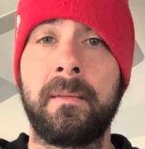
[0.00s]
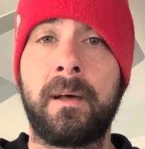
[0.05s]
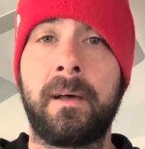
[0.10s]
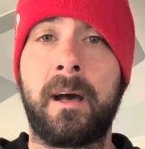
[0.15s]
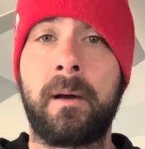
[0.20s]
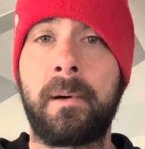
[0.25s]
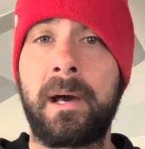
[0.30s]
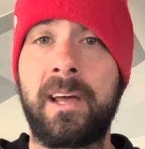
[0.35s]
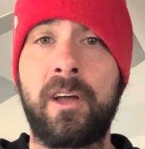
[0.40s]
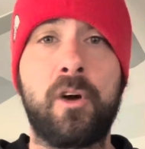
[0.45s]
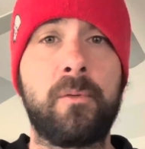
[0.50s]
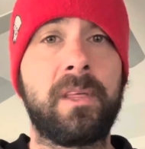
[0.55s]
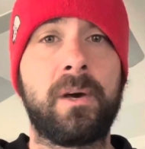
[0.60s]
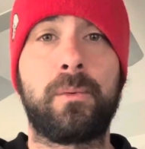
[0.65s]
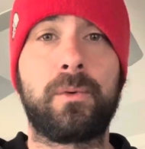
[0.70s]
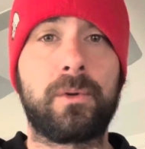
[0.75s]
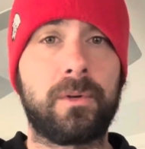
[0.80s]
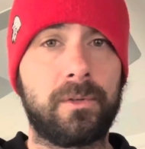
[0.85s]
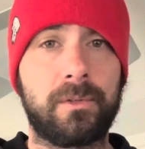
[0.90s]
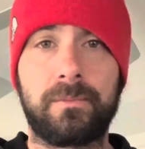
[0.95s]
I hope
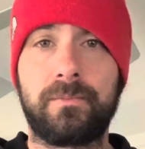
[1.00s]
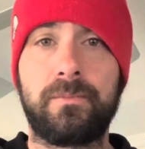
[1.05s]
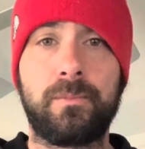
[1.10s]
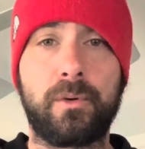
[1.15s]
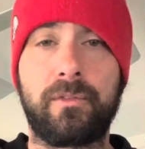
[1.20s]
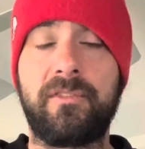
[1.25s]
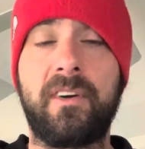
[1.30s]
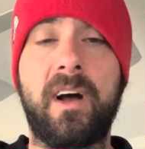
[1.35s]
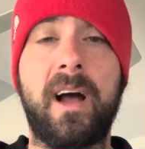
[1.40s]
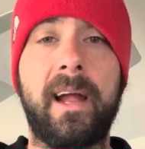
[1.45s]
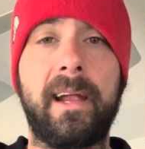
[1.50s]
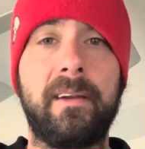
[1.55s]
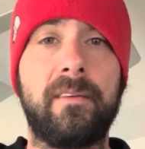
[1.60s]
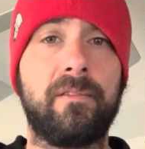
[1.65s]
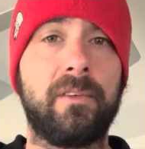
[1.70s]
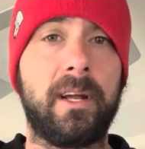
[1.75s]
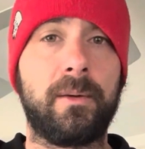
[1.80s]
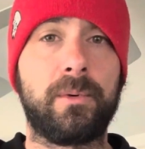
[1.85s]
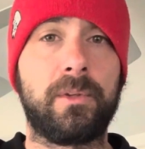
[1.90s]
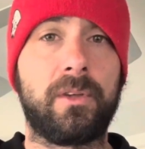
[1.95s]
that we're fine,
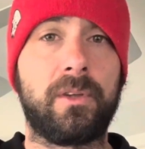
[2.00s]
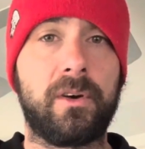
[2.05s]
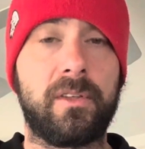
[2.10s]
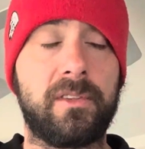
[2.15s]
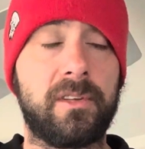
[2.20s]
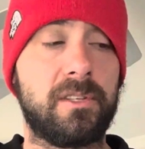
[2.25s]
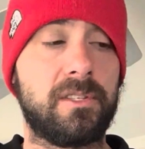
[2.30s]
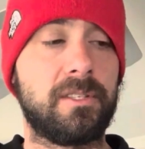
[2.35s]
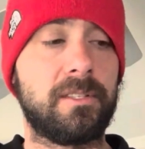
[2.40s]
right, with all this.